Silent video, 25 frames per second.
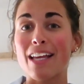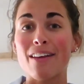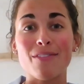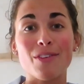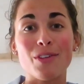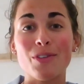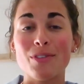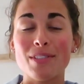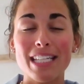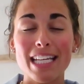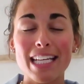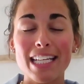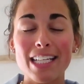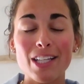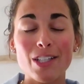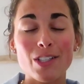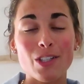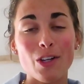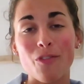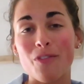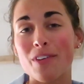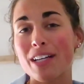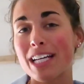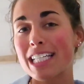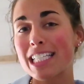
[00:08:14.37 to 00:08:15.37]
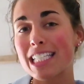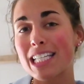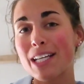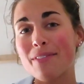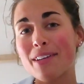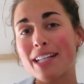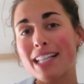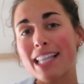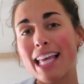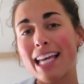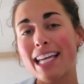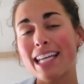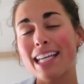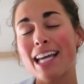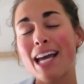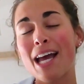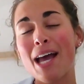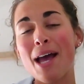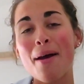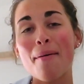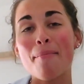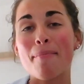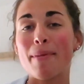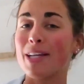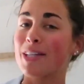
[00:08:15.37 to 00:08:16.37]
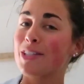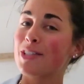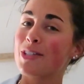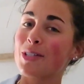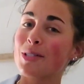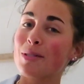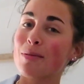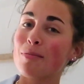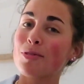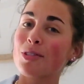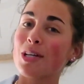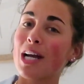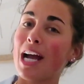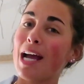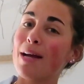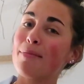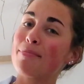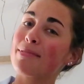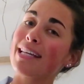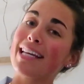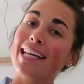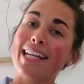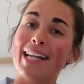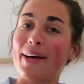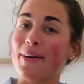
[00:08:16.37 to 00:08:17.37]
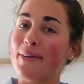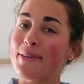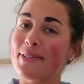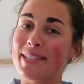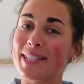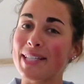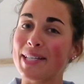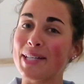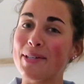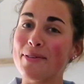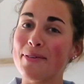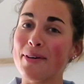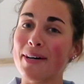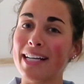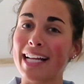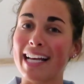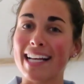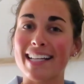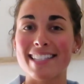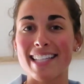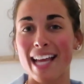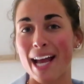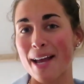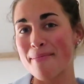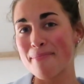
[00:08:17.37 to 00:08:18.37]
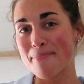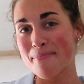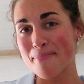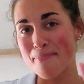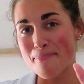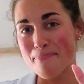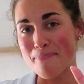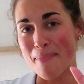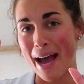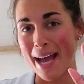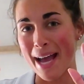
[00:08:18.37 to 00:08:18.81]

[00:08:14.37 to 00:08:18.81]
If you did, don't forget to give it a like, make sure you're subscribed, and I'll see you all next time.